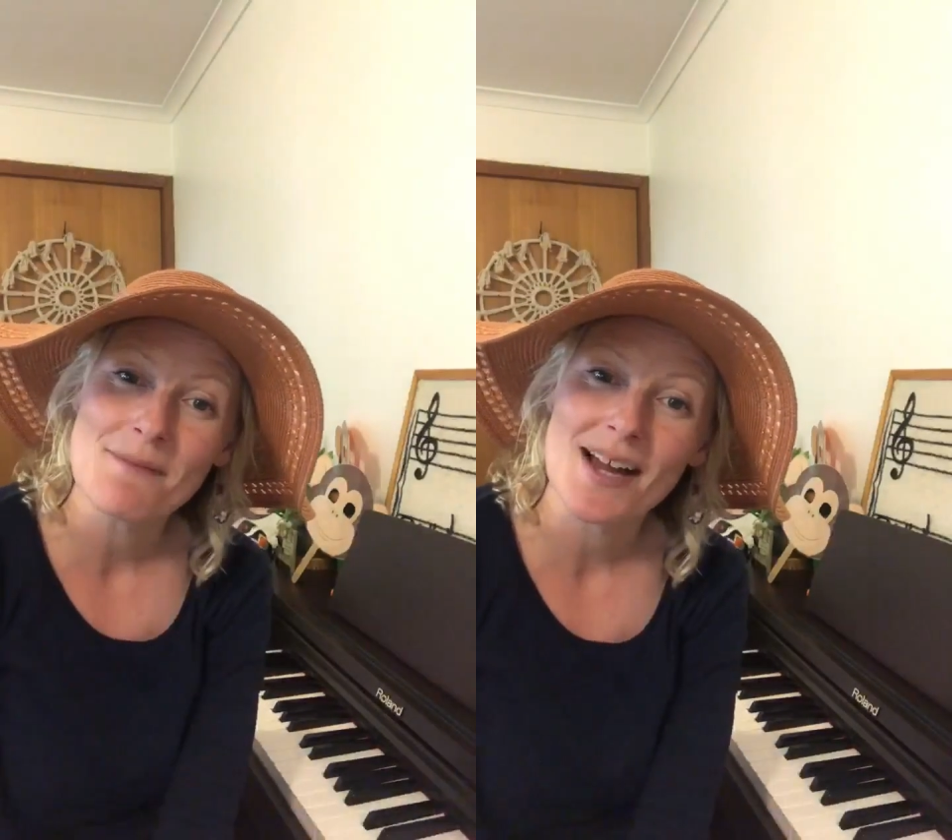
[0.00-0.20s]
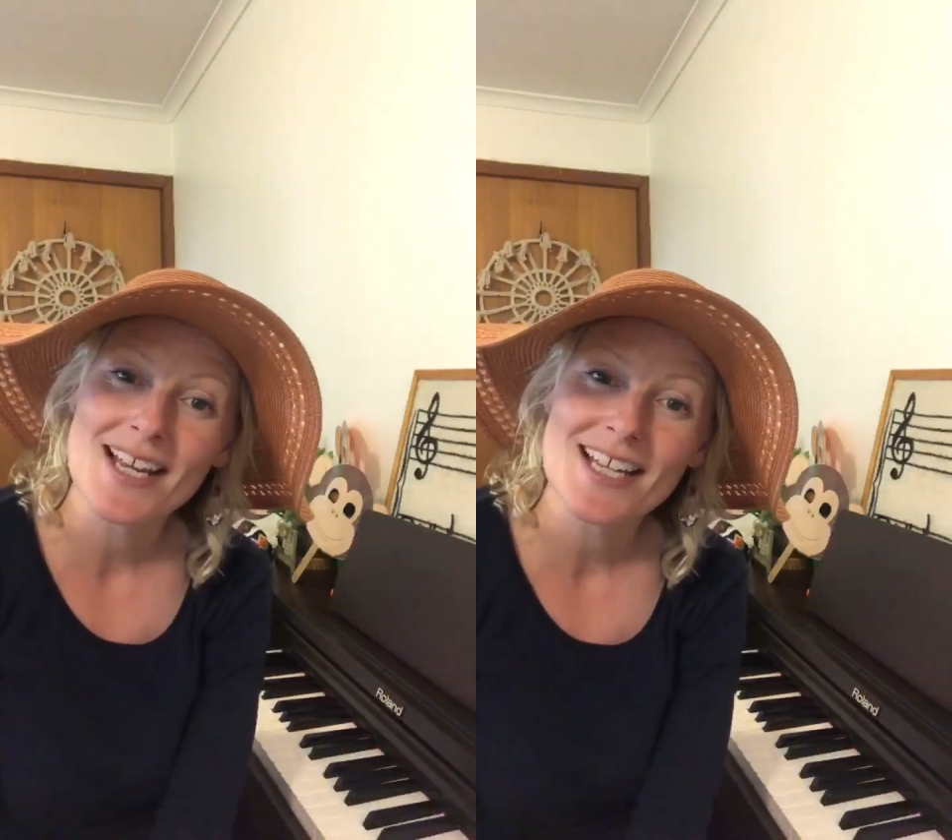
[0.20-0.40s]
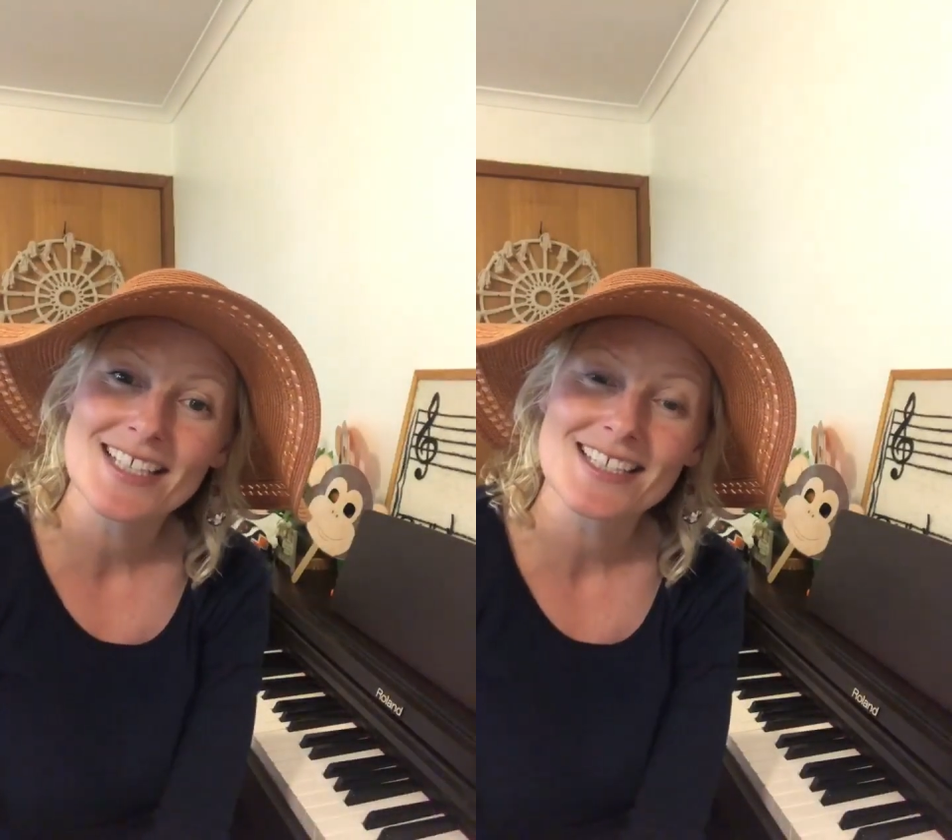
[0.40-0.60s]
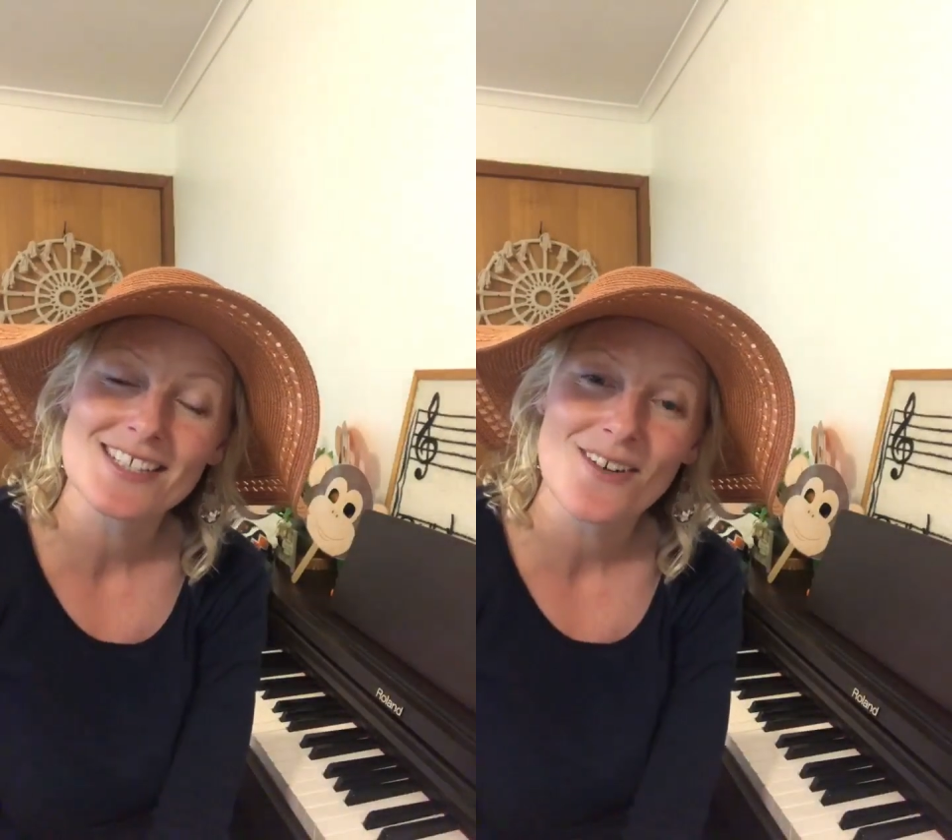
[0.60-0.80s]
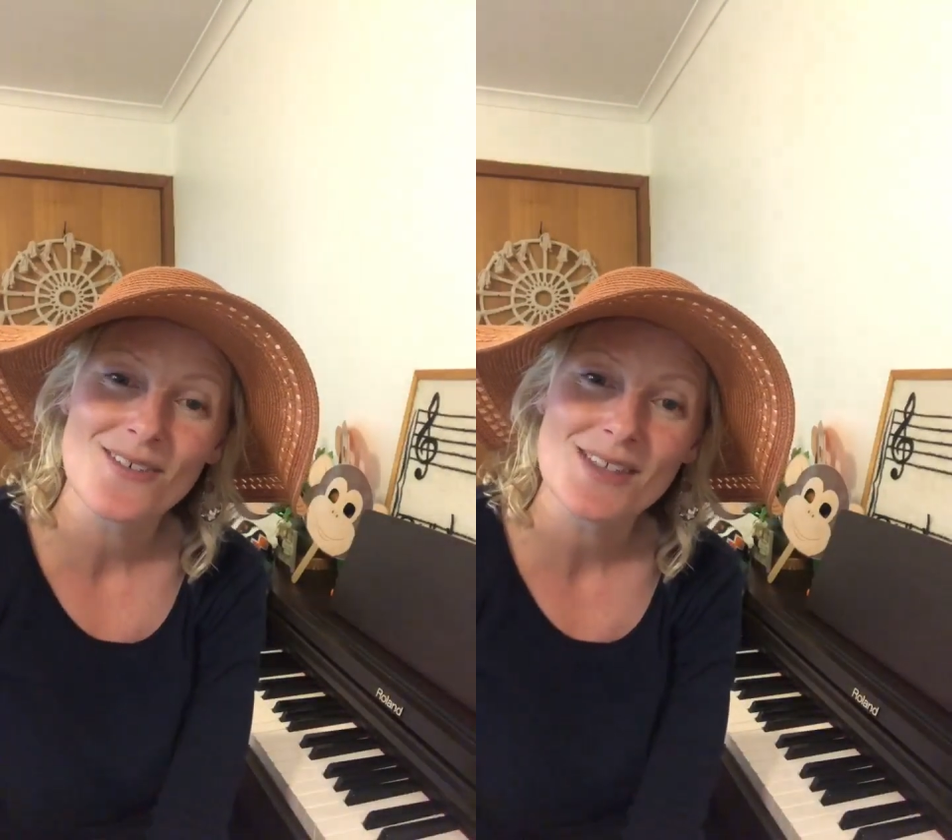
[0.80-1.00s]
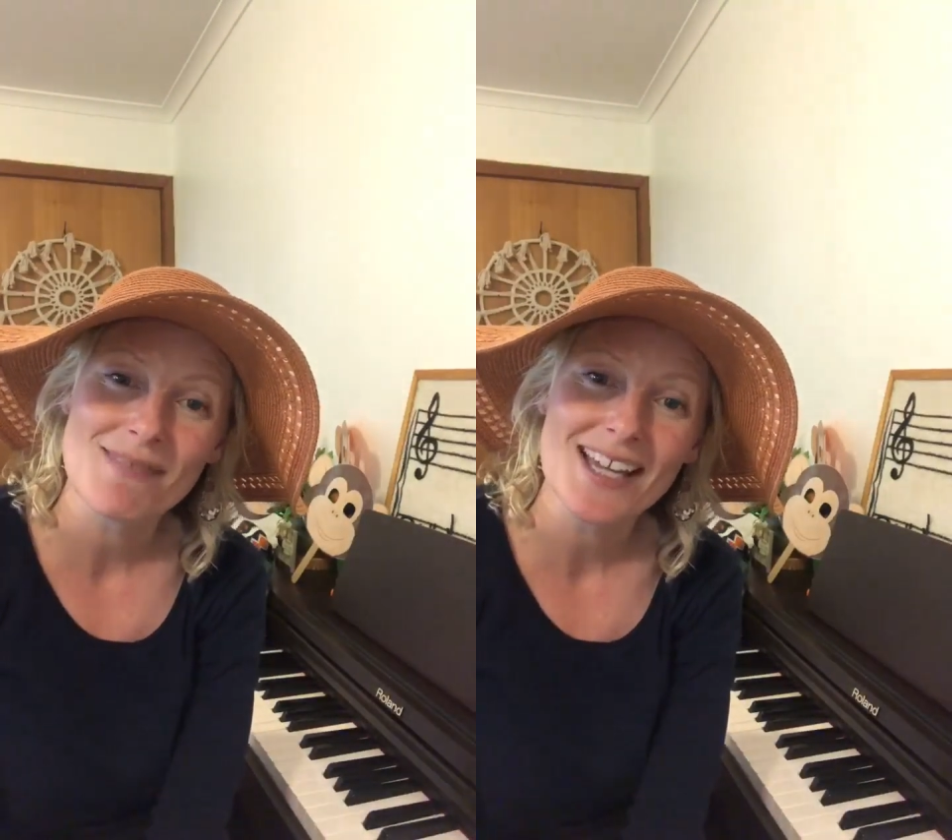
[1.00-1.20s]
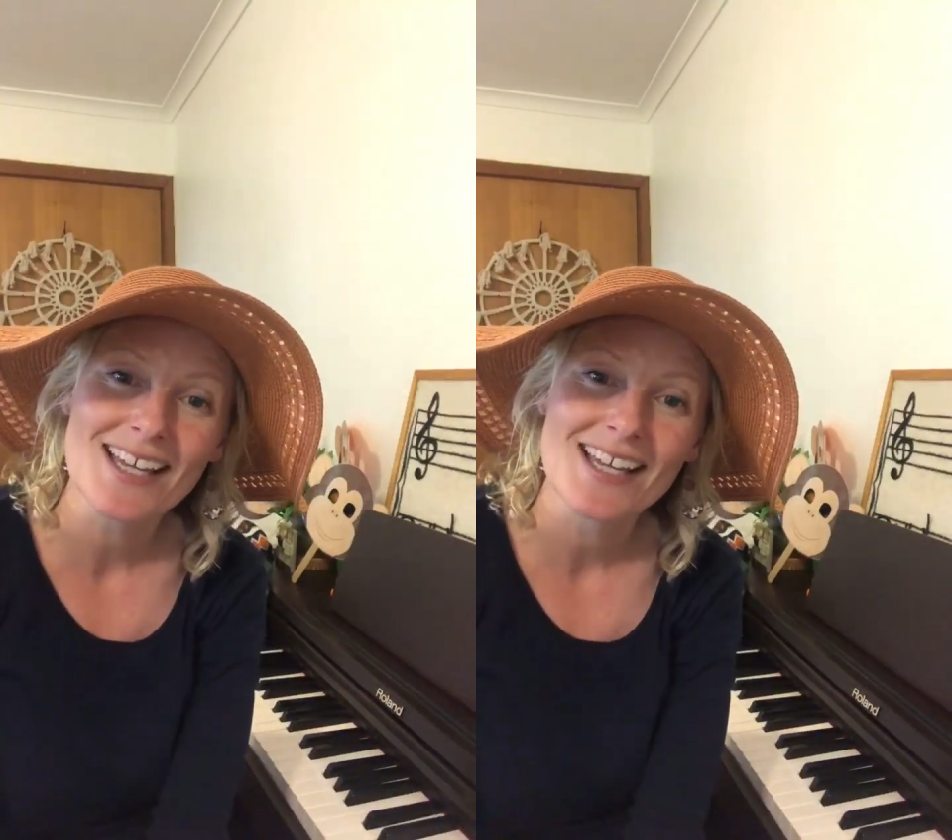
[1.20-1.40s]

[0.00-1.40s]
Monkeys song with me?